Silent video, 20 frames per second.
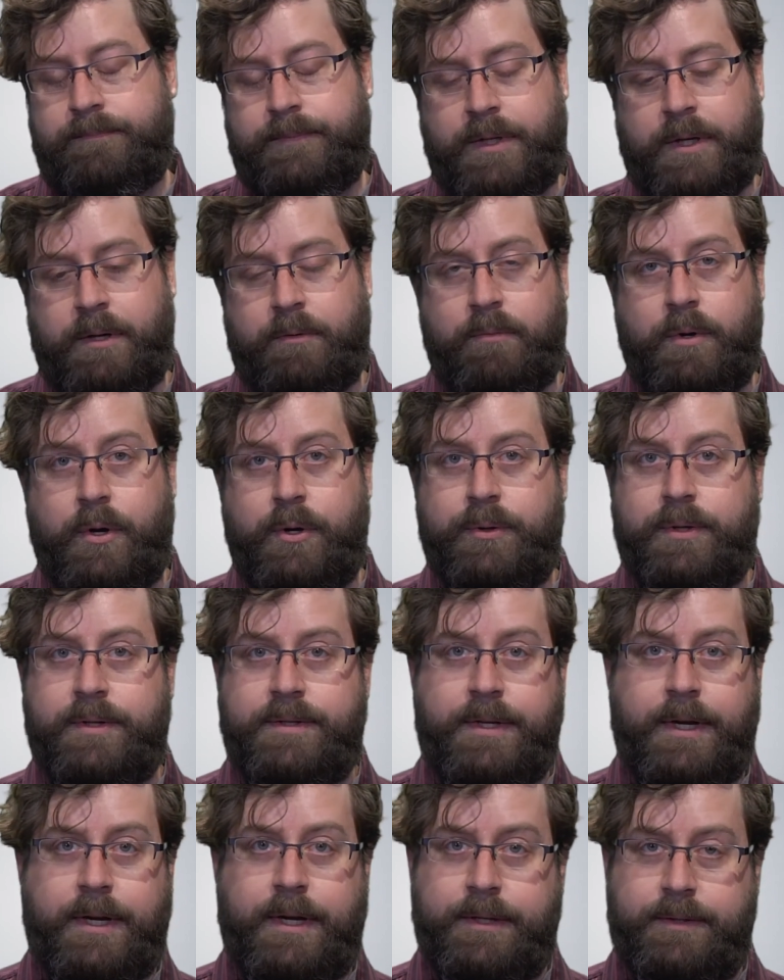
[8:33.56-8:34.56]
rogue
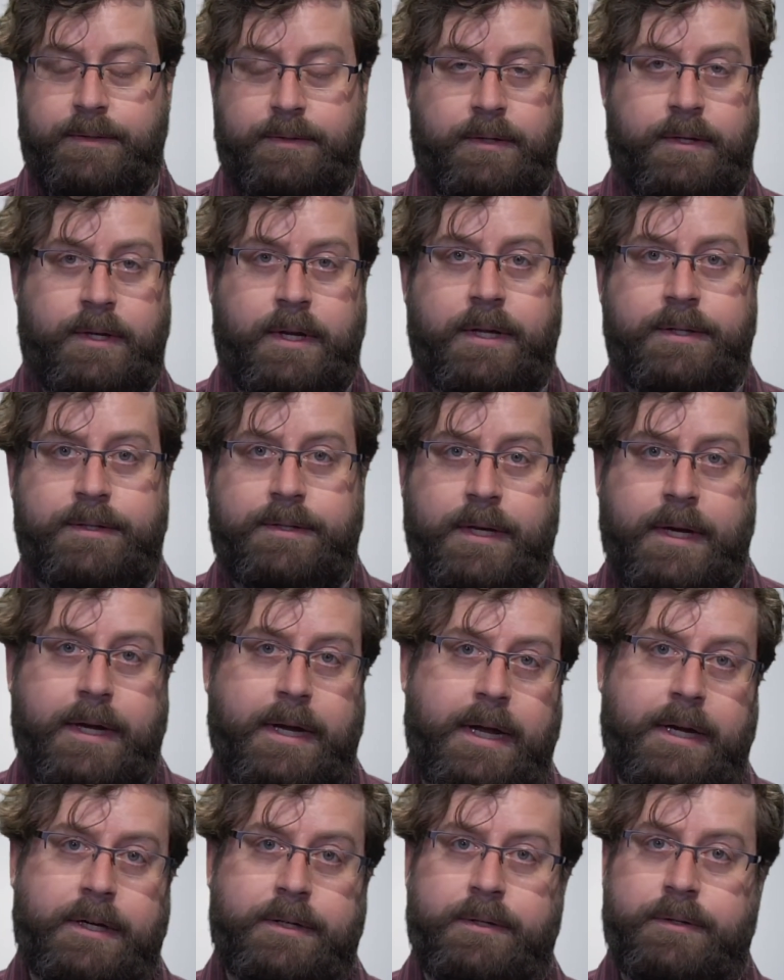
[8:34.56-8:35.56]
states and non-state
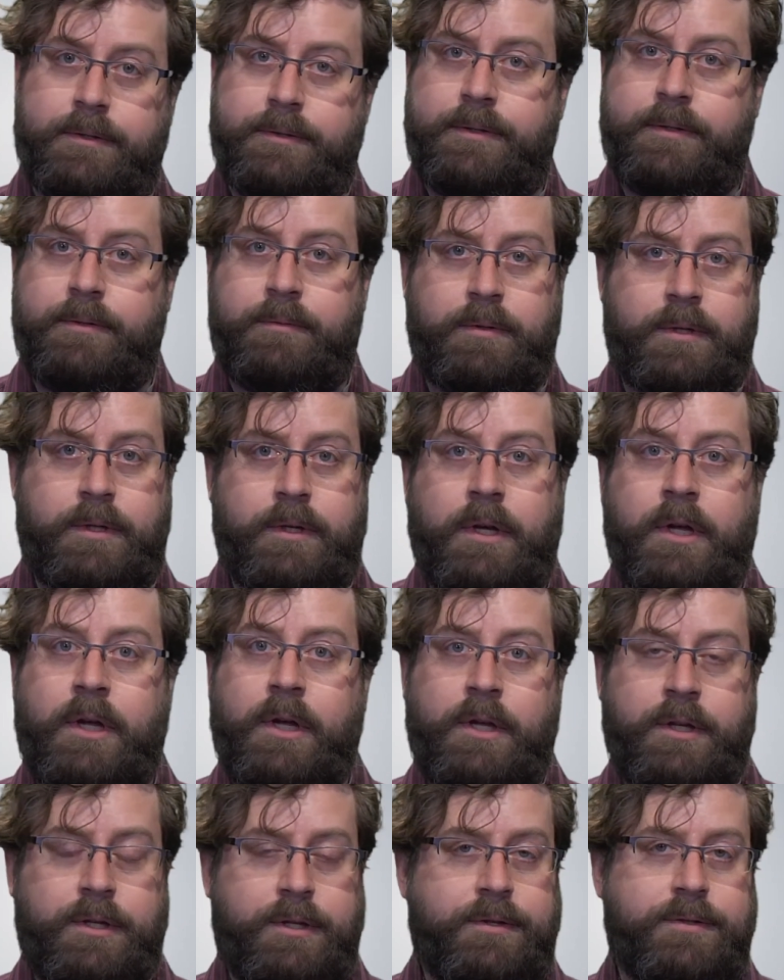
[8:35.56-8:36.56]
actors who would
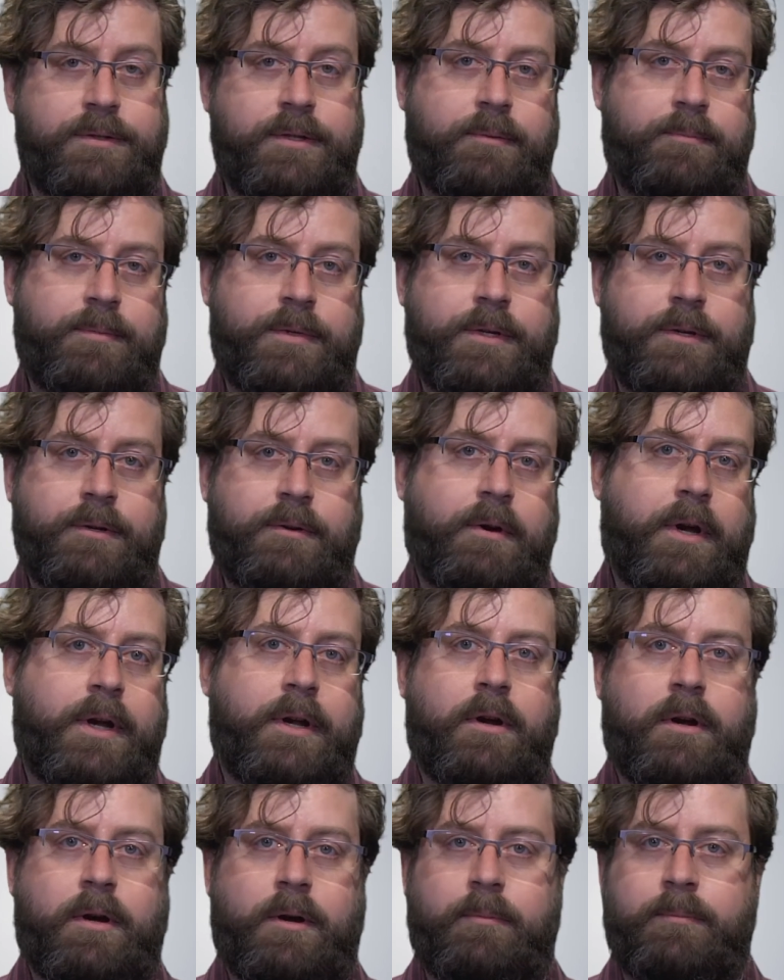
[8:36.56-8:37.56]
use them to do
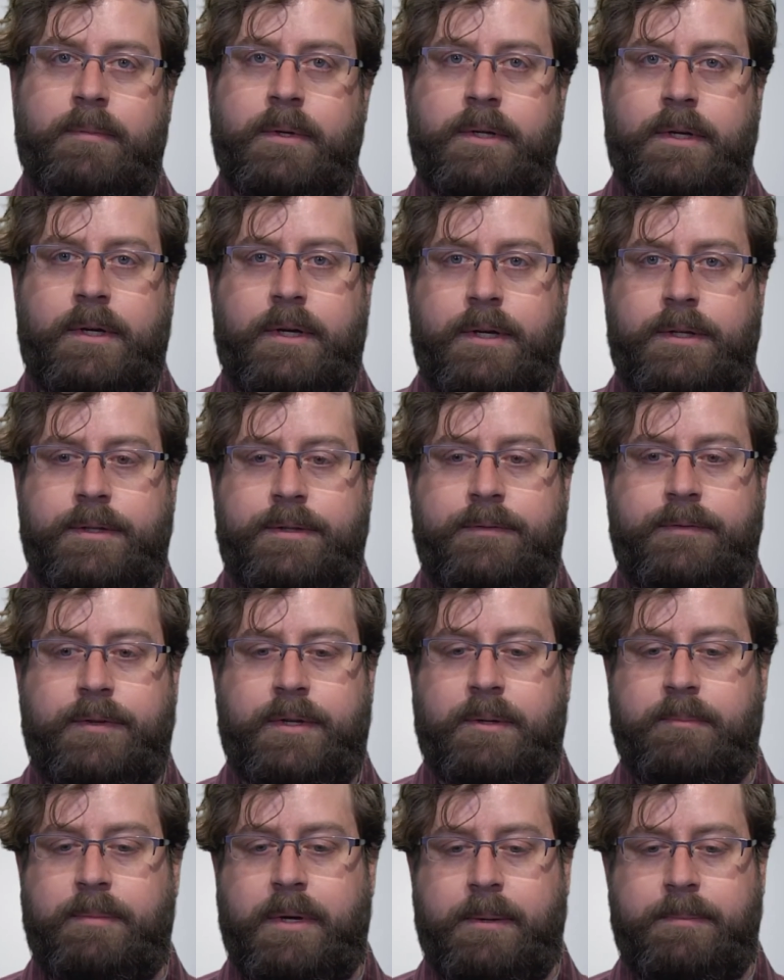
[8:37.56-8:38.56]
great harm to
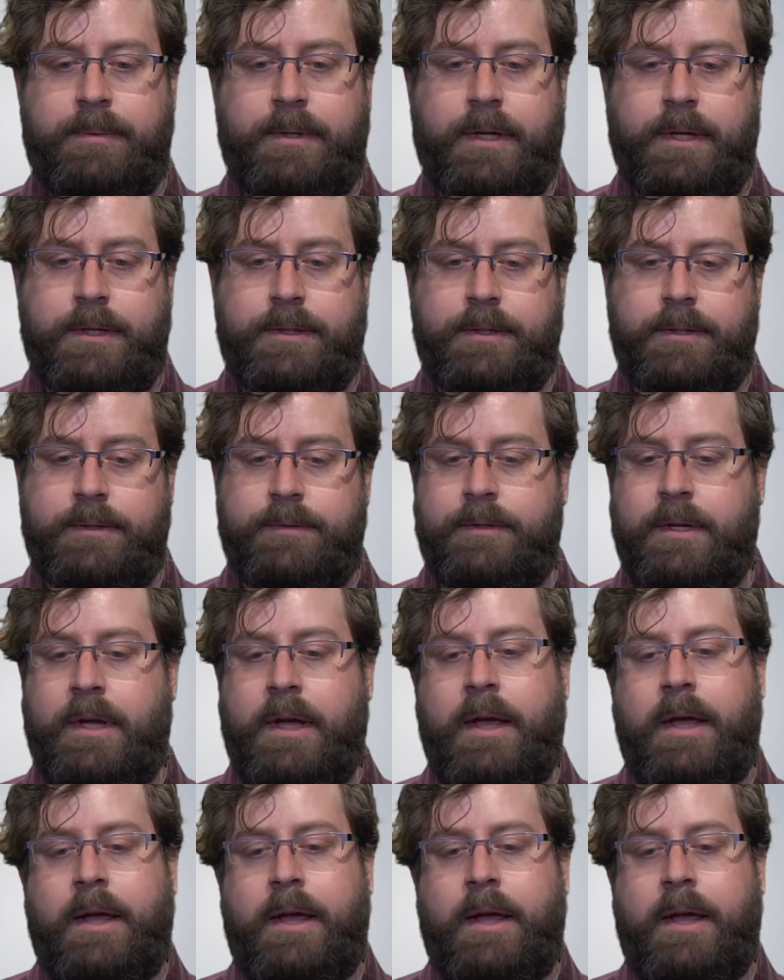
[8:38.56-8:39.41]
civilian populations.